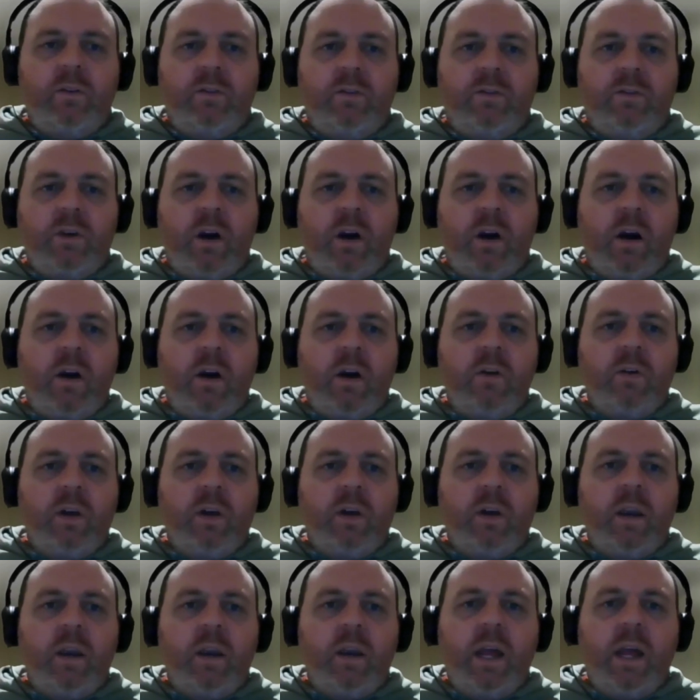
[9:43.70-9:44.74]
So
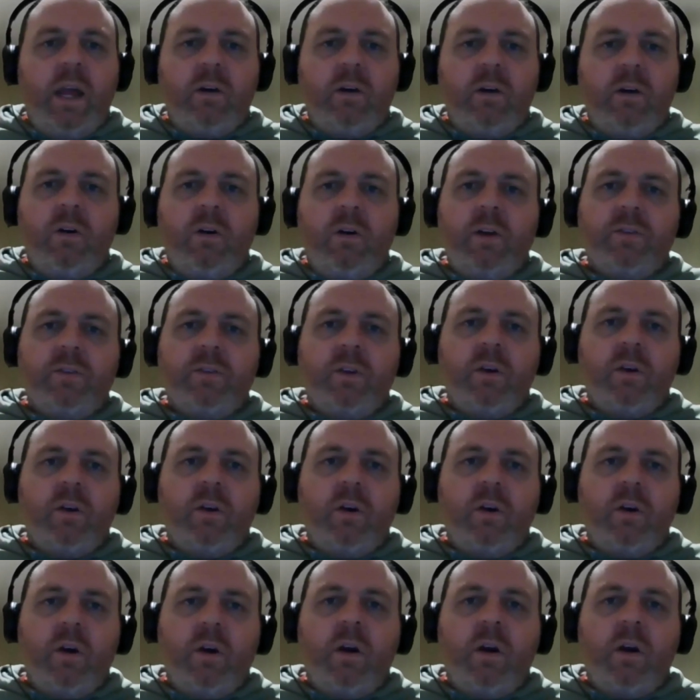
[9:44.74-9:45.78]
now, guys,
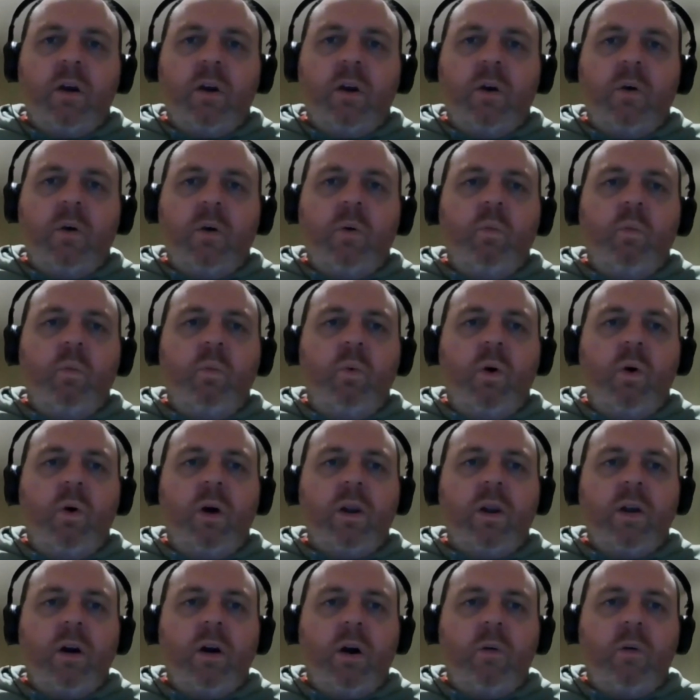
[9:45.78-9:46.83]

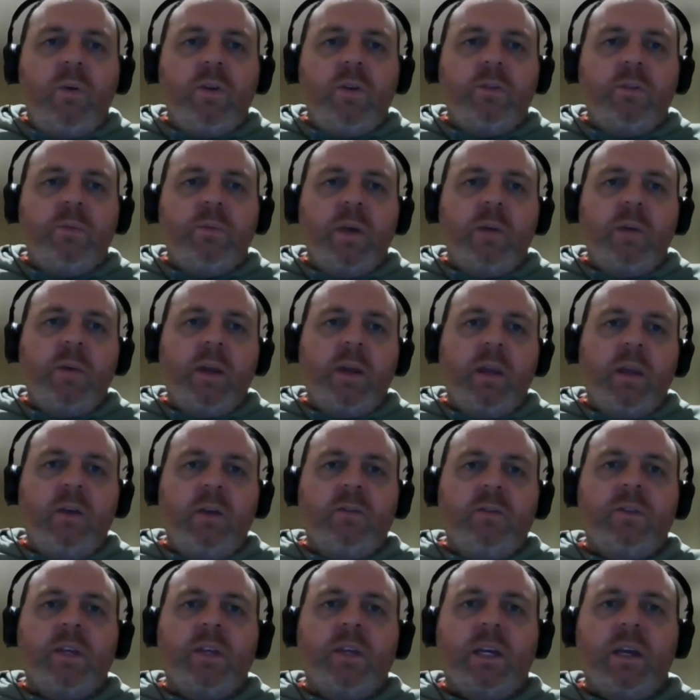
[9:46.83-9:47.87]
what I want to speak about
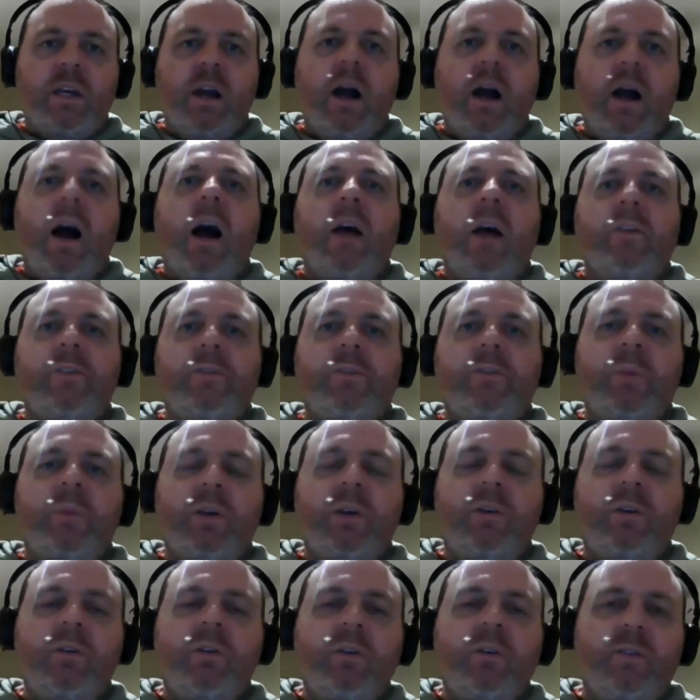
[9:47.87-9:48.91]
now is the cast,
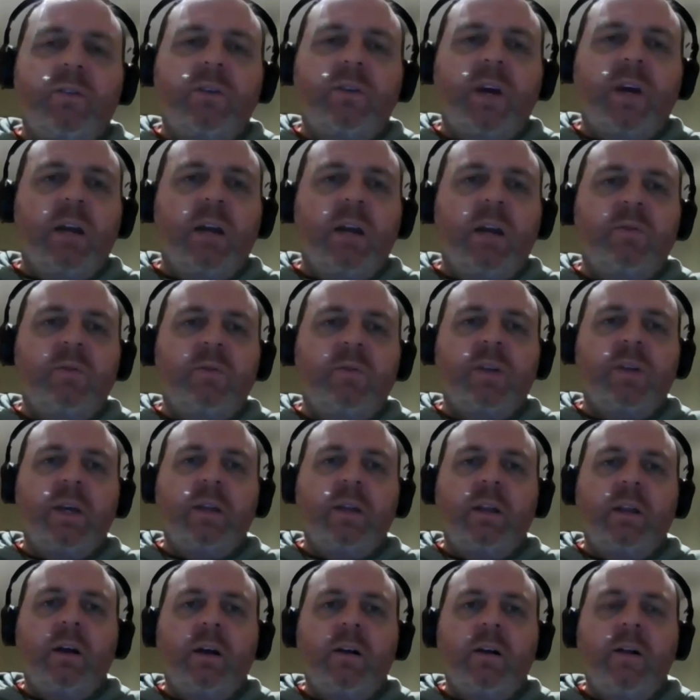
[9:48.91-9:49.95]
because Adam
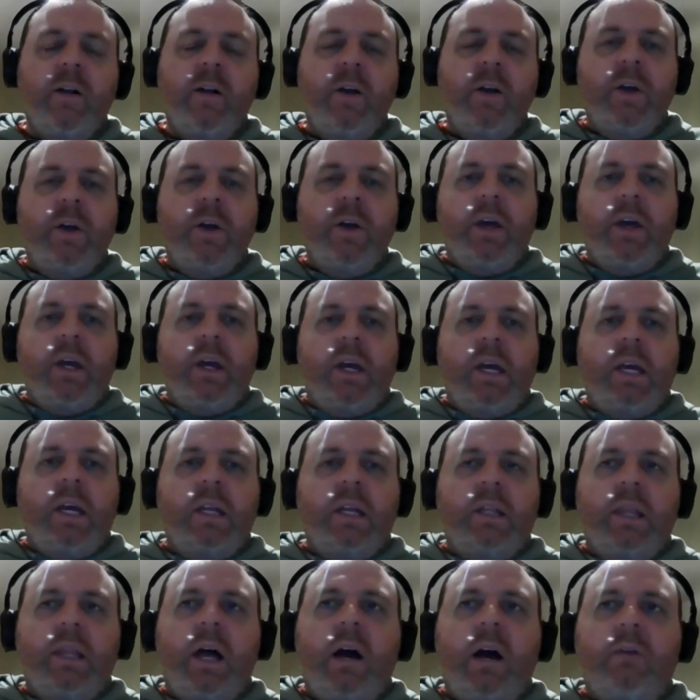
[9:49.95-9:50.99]
Sandler,
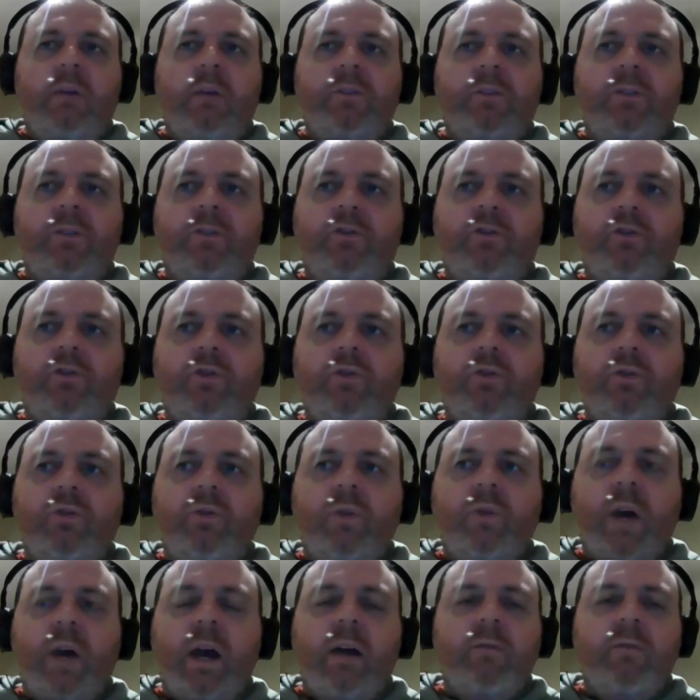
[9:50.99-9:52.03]
he loves
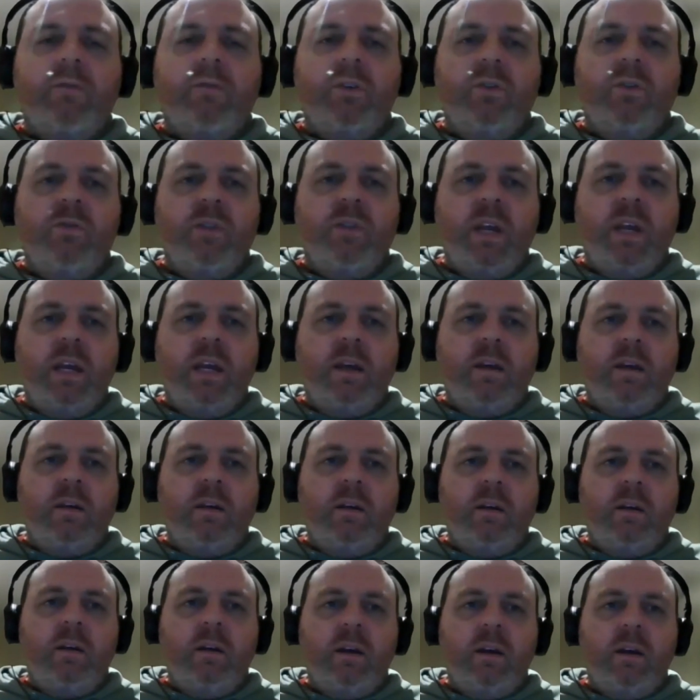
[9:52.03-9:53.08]
to have unique
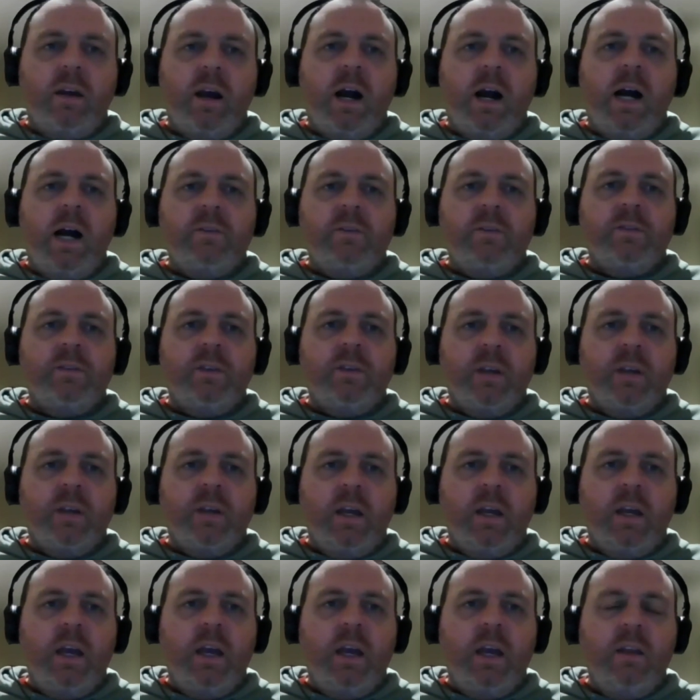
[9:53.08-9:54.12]
casts
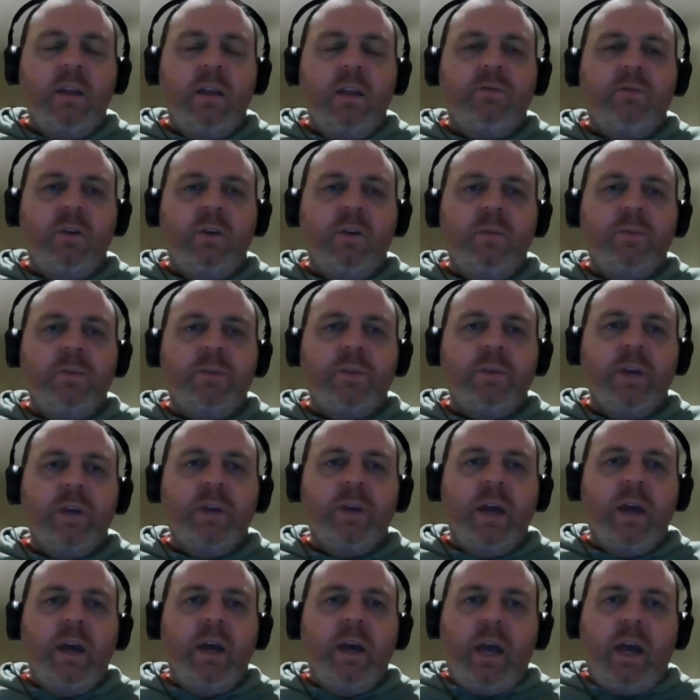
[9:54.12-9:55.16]
in his films,
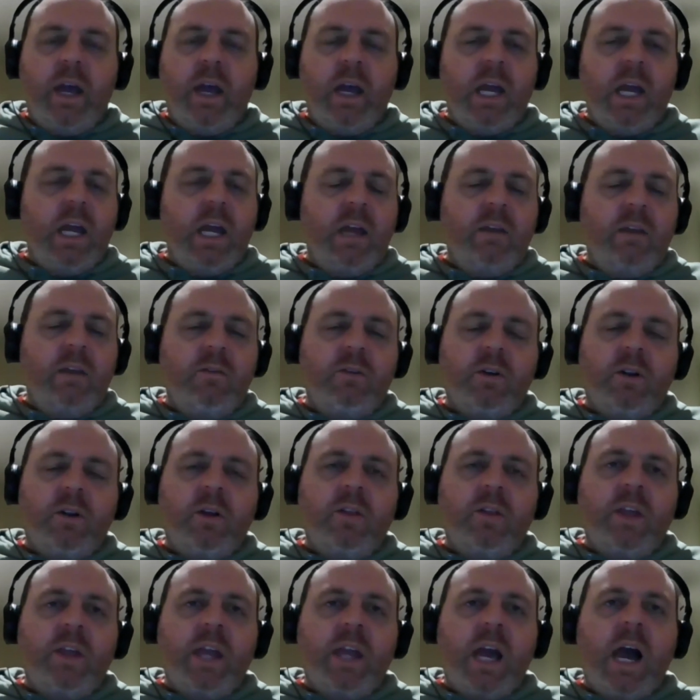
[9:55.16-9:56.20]
and not
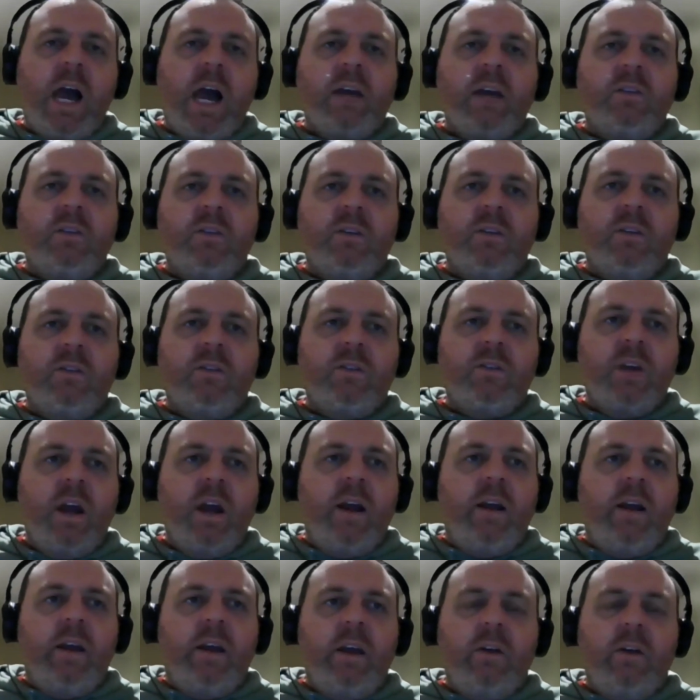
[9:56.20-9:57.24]
only actors,
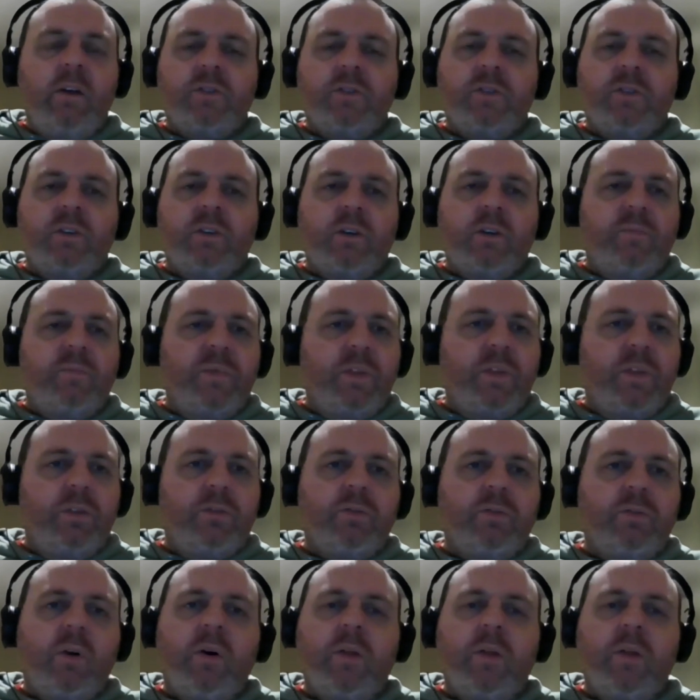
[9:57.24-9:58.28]
he likes to
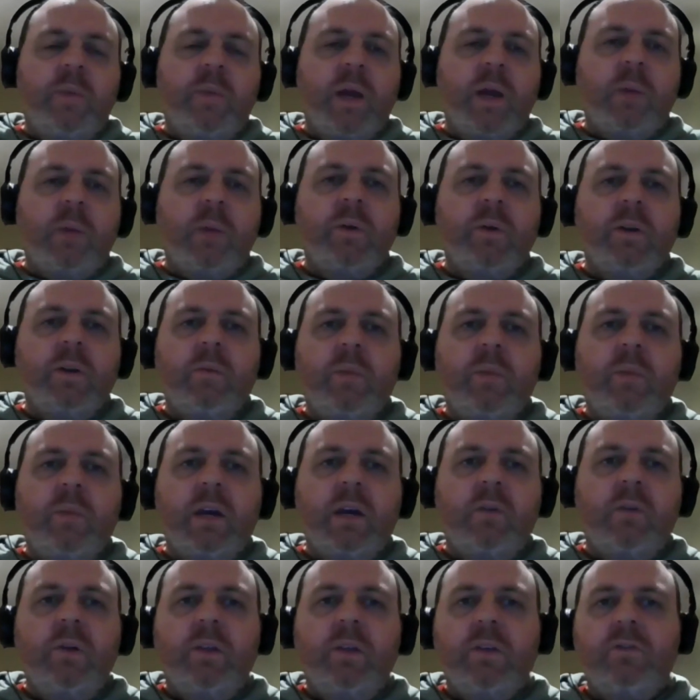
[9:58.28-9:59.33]
throw other people in to make
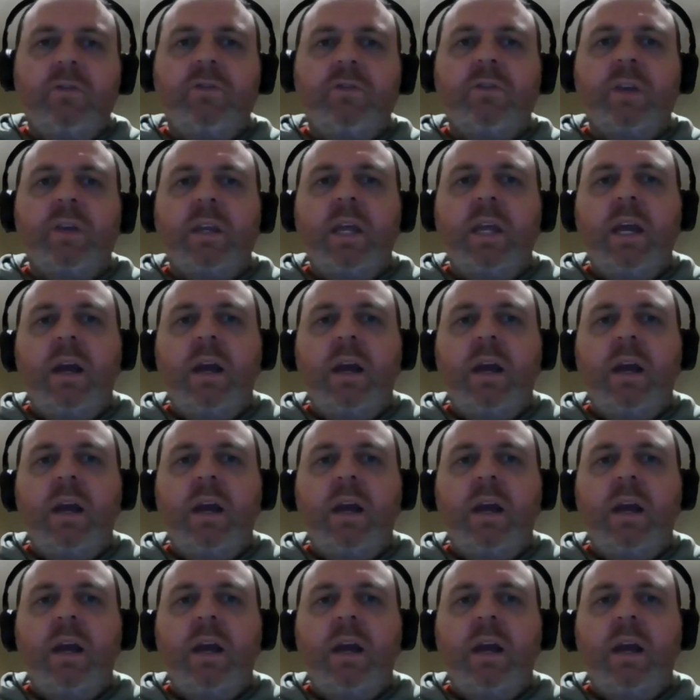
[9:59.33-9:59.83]
it really interesting.